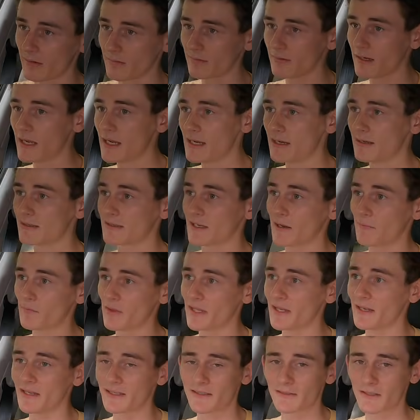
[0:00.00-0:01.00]
need
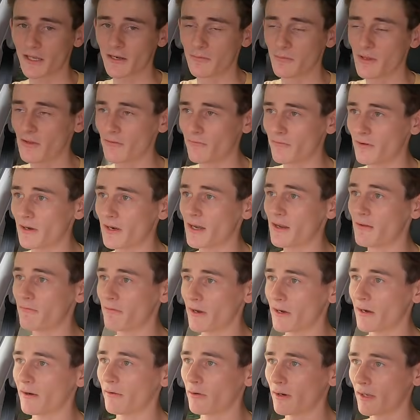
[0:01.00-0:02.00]
something that's going to be very,
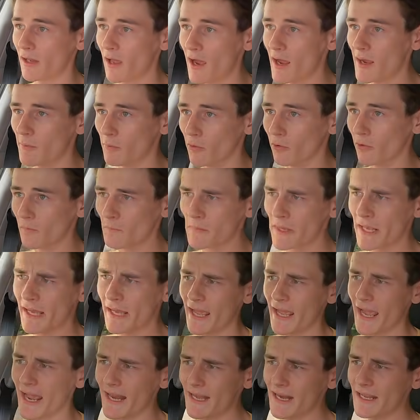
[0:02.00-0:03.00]
very reliable.
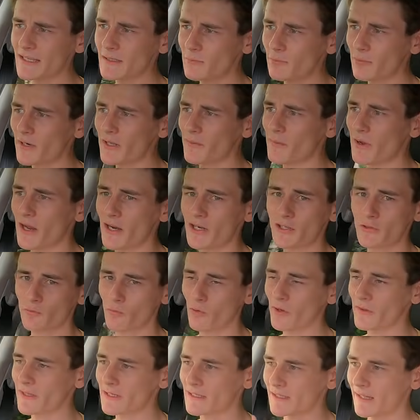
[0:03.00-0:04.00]
And that's pretty much
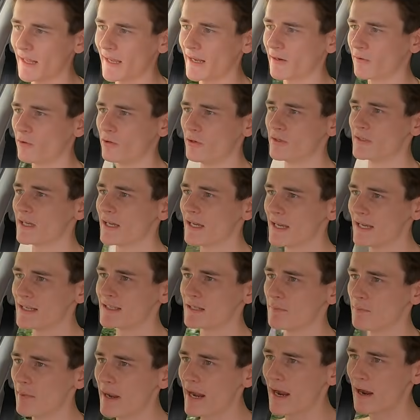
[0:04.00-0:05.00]
what this Land Cruiser
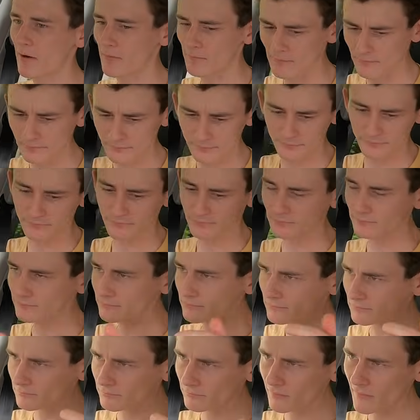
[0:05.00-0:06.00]
is about.
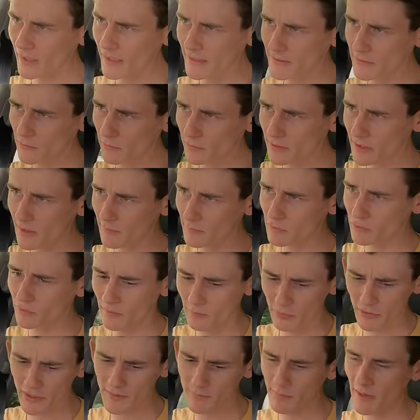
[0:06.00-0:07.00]
It's hooked up to a
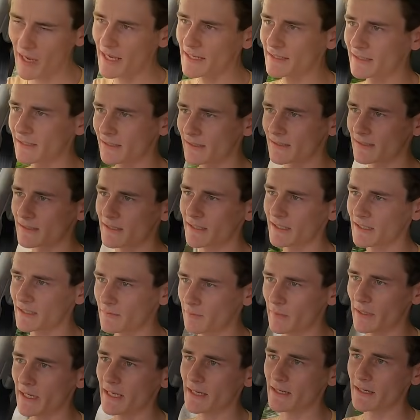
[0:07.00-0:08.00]
pretty basic
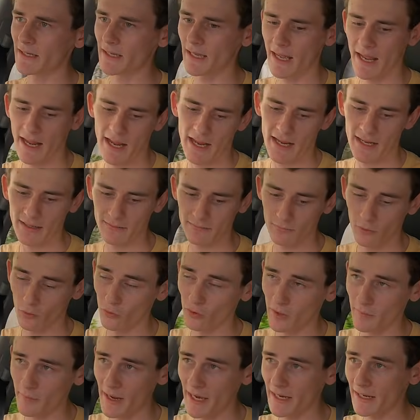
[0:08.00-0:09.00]
6-speed
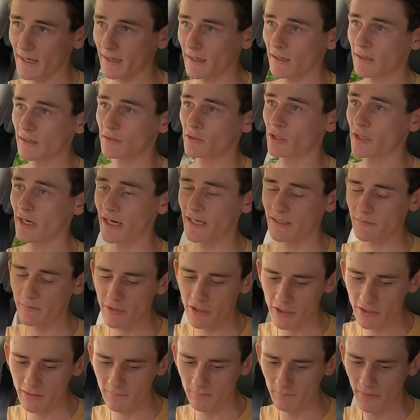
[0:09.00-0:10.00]
automatic
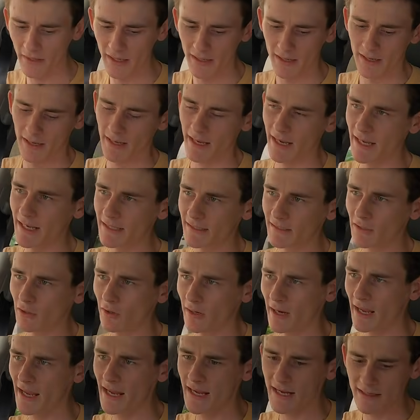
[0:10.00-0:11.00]
transmission. It's
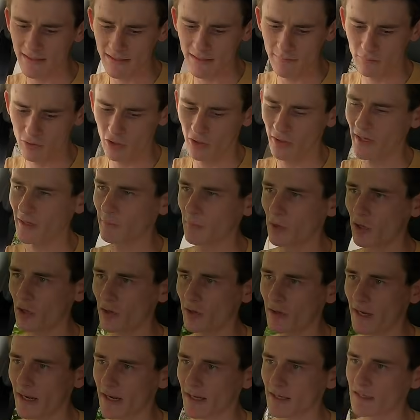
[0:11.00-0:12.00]
got a Tiptronic
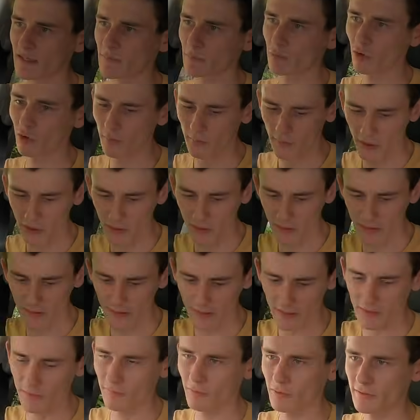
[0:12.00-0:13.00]
mode and a sport mode.
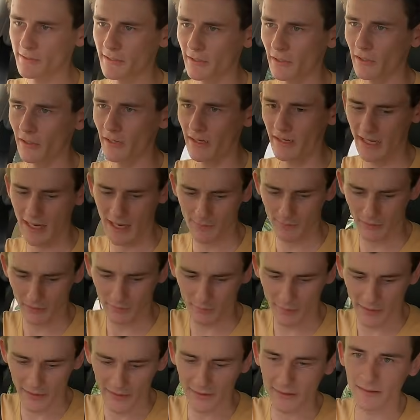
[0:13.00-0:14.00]
You've also got a couple
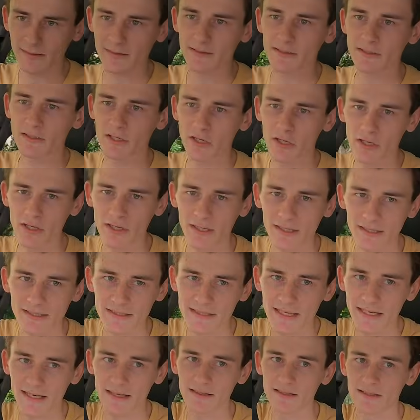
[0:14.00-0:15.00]
of buttons so you can
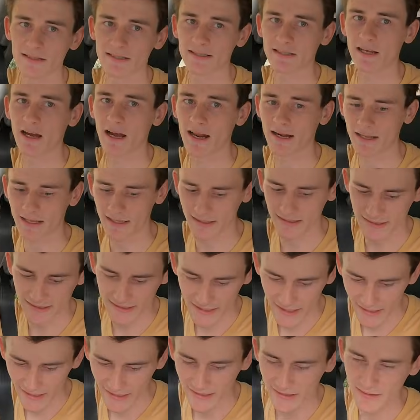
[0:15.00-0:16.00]
set it to start in
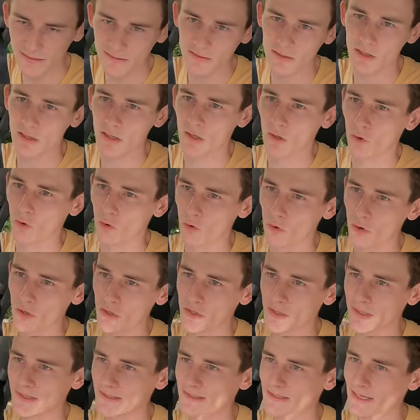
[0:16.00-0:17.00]
second, or
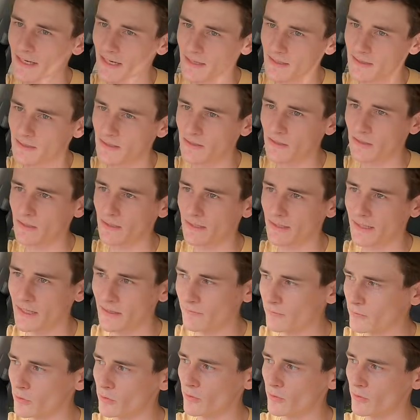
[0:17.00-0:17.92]
you can set it to give